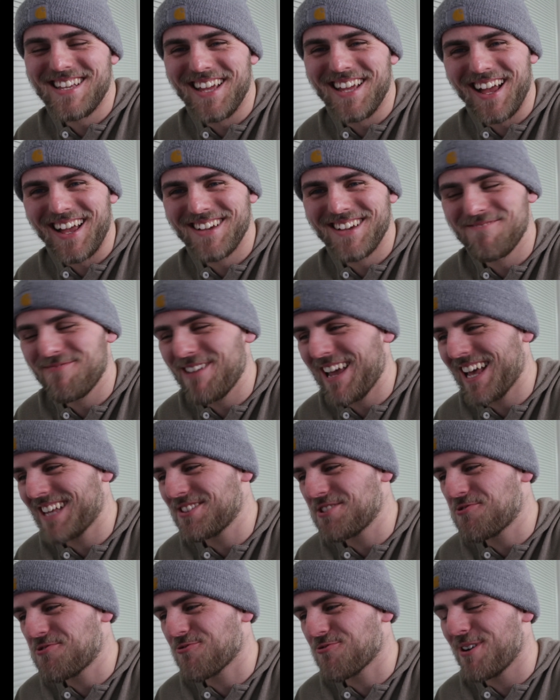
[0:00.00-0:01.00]
We had
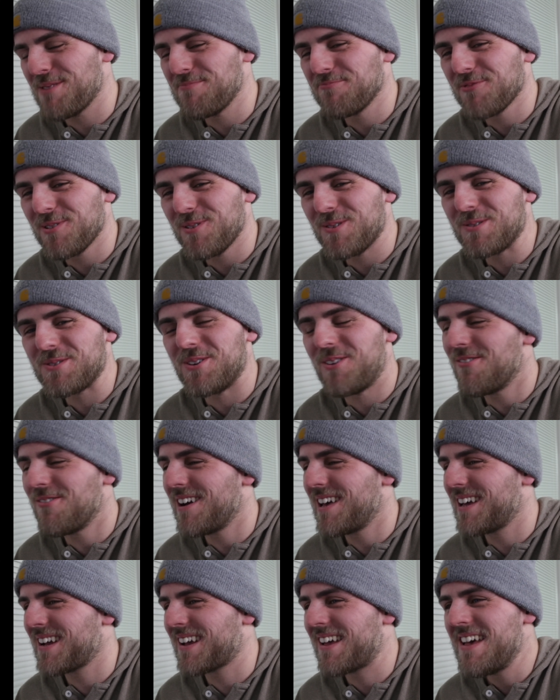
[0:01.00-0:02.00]
the drum roll
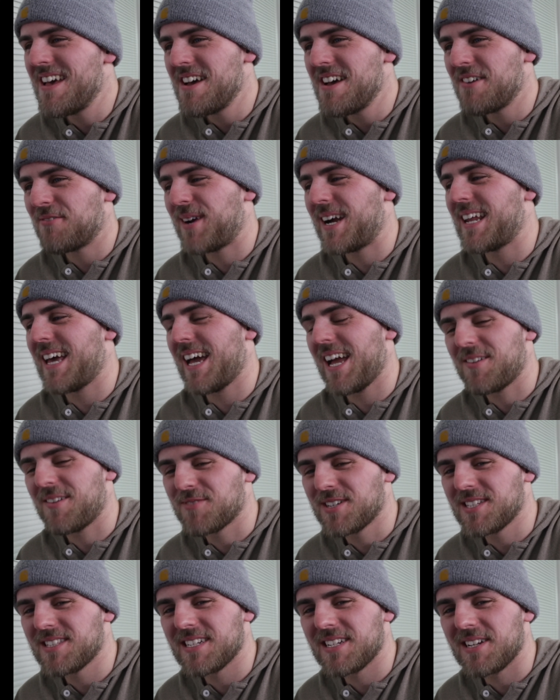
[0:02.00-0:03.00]
going. We had
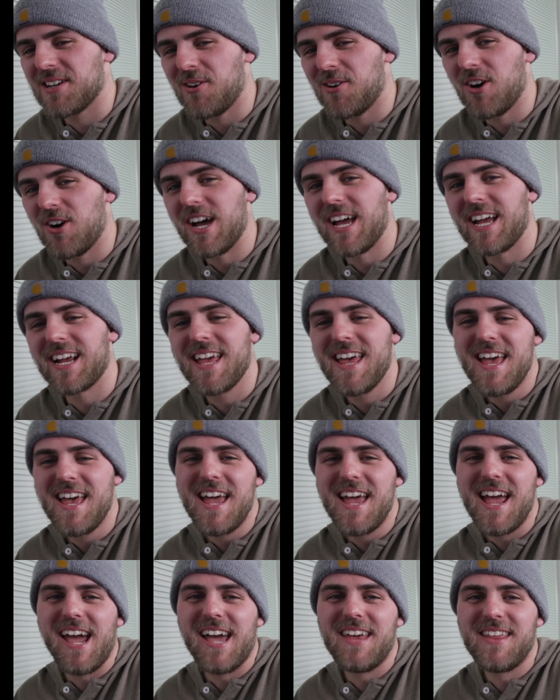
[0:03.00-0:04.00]
everything going,
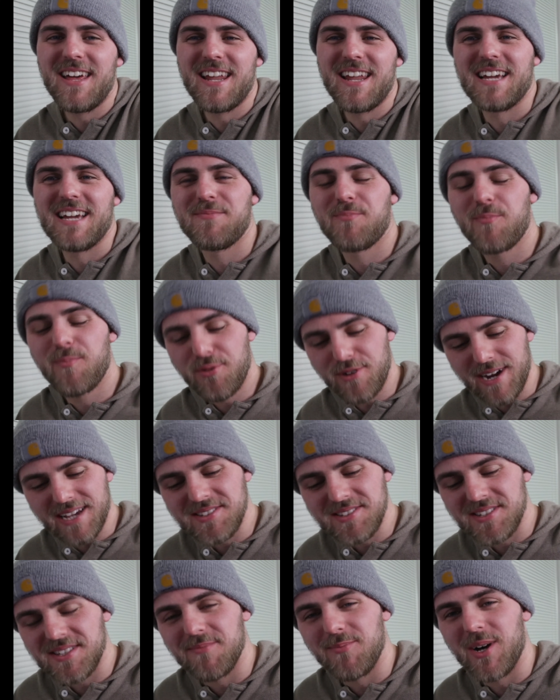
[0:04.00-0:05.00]
and then I press
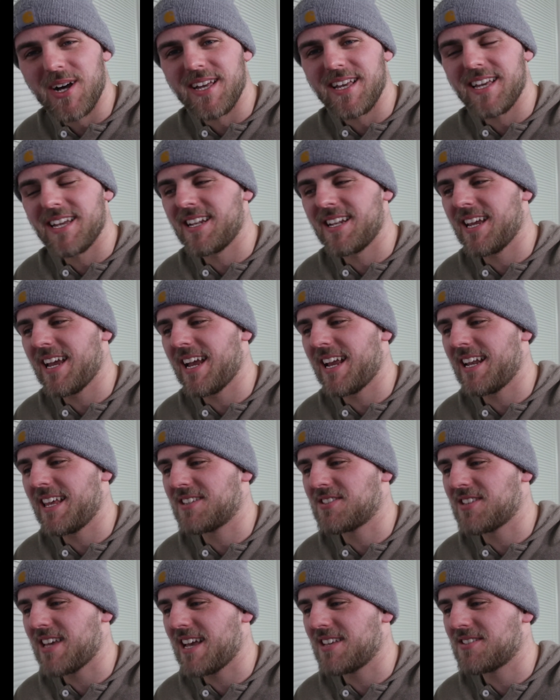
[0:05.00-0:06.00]
the button, and it
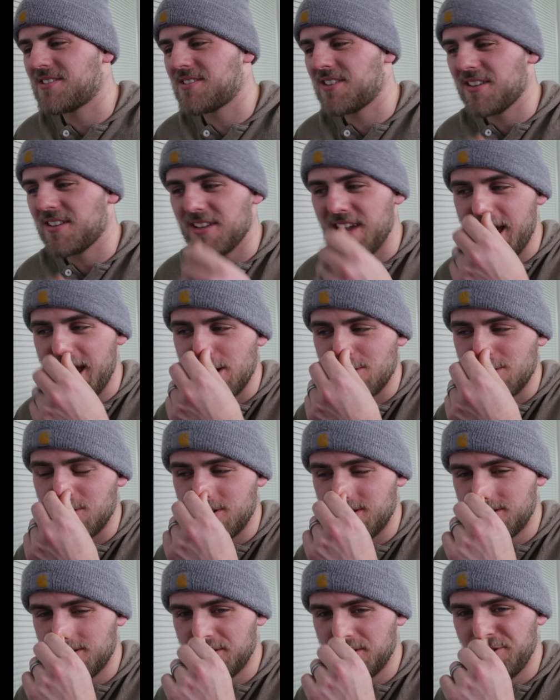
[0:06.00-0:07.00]
says
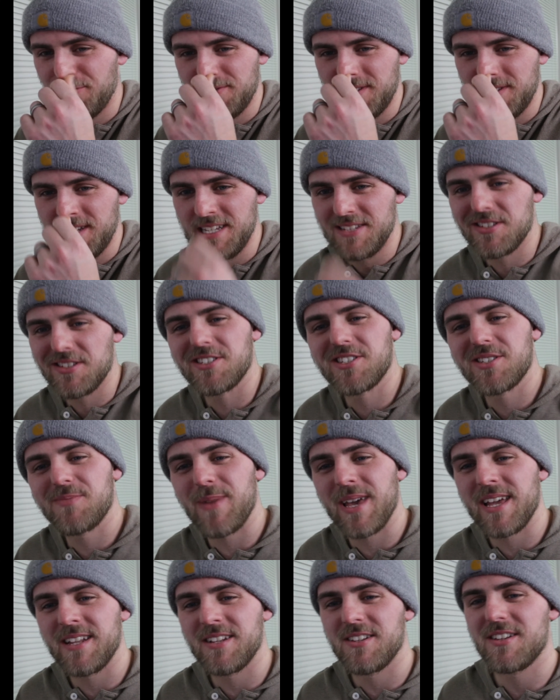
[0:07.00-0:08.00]
error. You need to
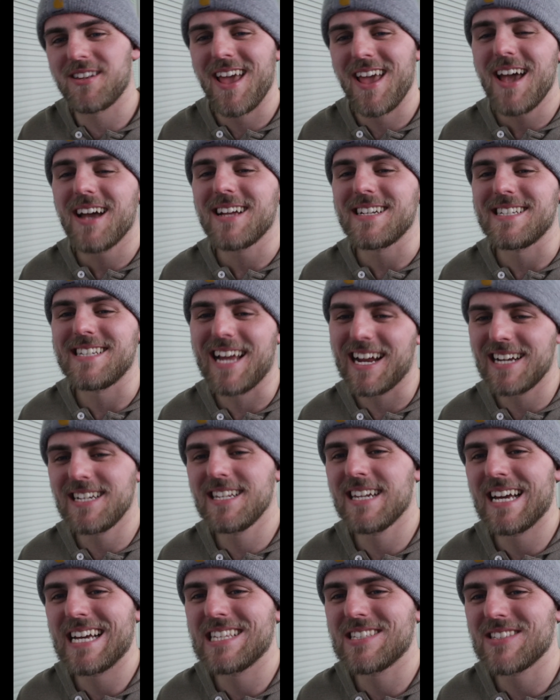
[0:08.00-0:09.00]
spend
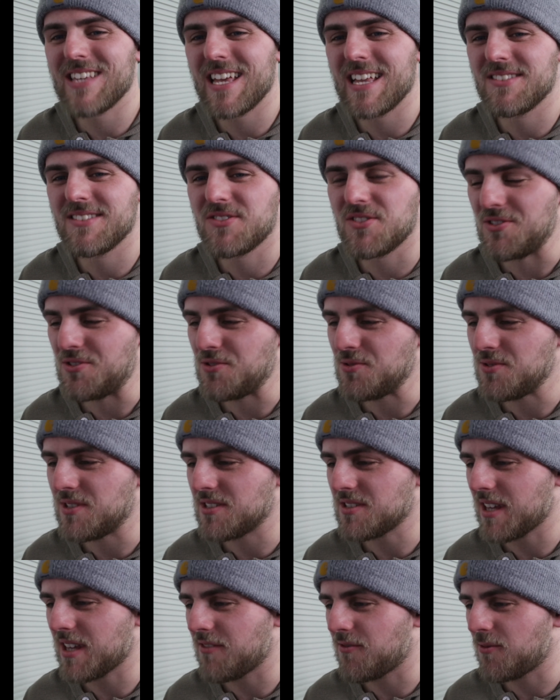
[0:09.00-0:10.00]
99 cents to do
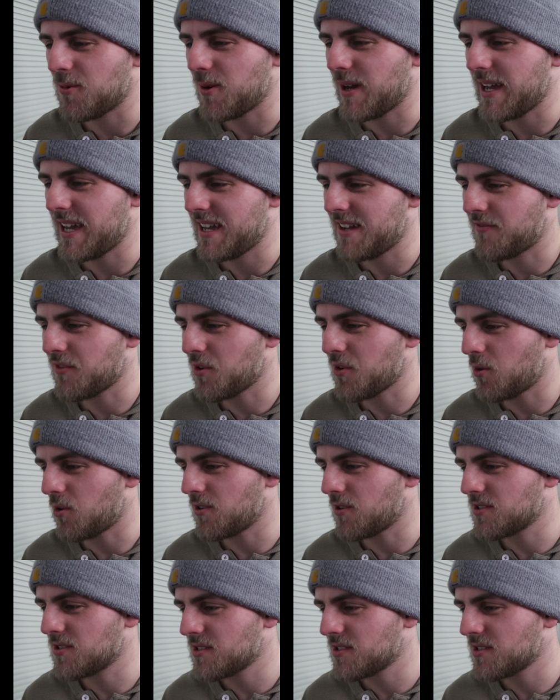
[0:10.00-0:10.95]
this giveaway. Of course.